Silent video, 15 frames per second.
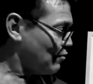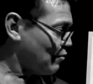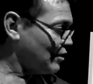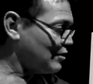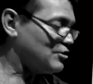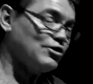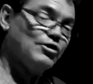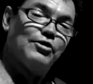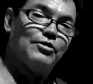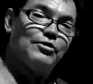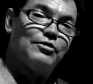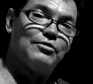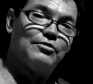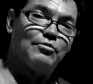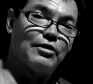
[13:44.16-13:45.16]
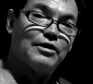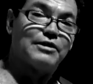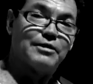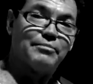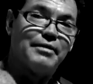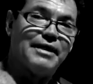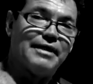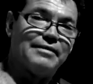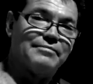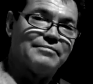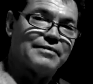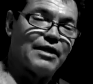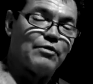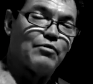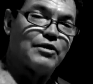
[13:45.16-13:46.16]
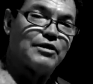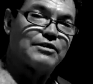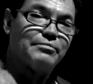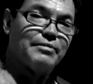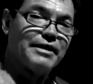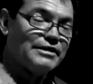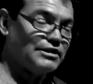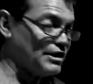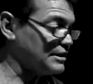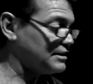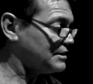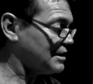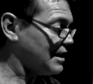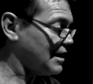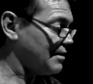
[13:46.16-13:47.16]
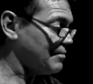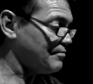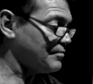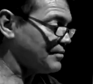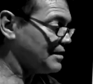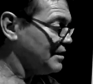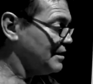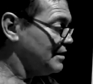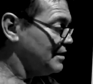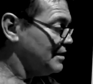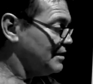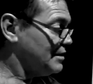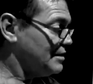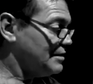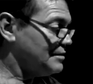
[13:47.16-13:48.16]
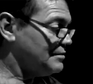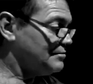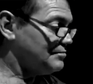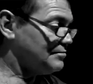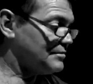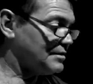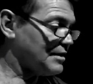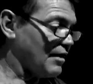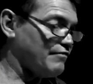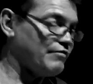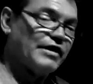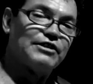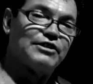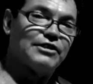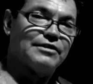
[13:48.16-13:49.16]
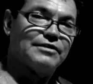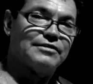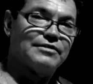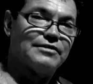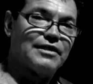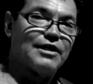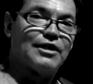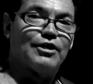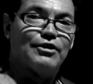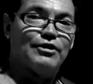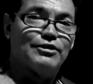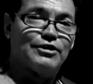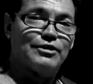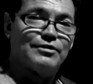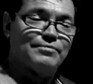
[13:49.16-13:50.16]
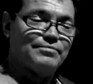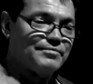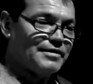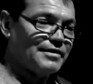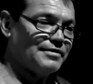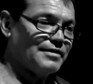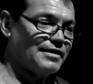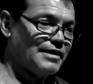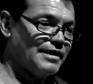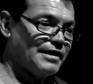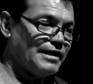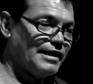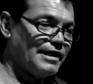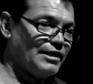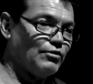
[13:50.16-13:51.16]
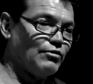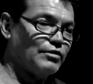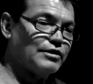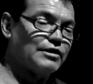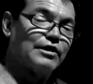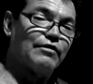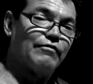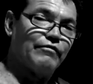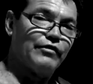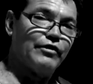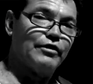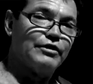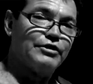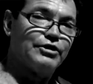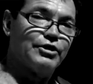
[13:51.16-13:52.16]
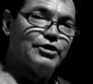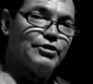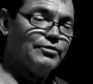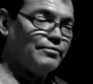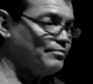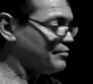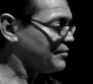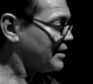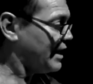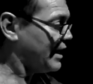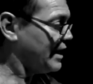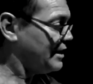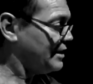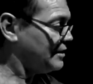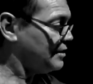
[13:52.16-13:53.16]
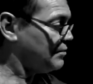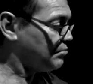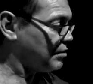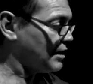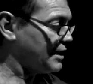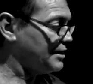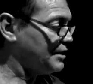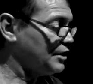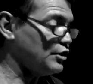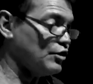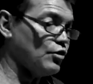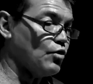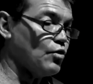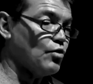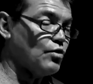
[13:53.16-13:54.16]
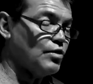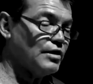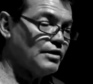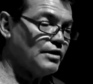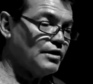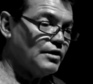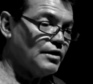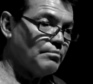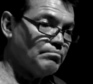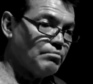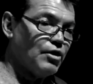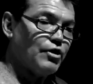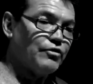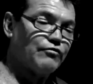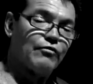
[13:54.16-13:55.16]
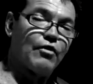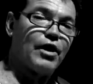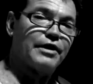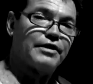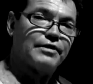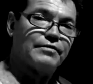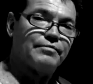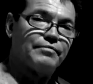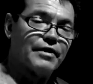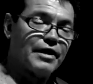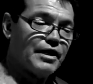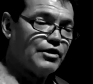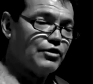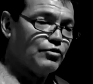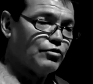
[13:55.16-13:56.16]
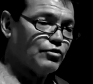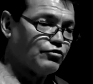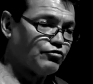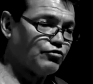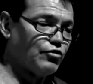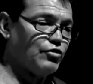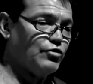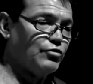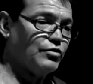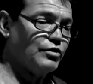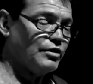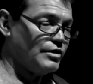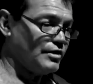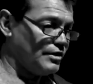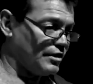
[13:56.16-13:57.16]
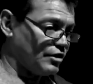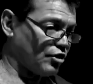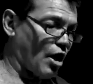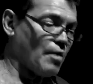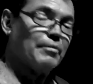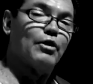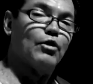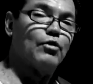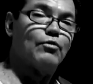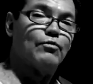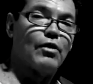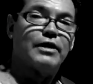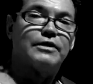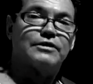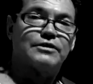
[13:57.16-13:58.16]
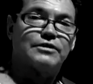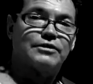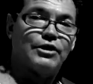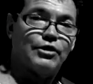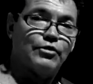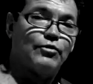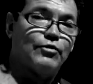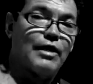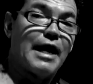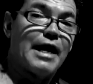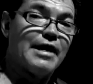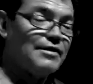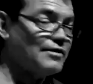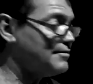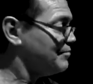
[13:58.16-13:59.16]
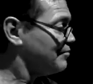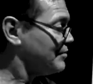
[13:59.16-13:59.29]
want you want it to be. They want it to be just um, a fiction, an illusion in order to confuse you and plunder your birthright and your true common law rights to your land.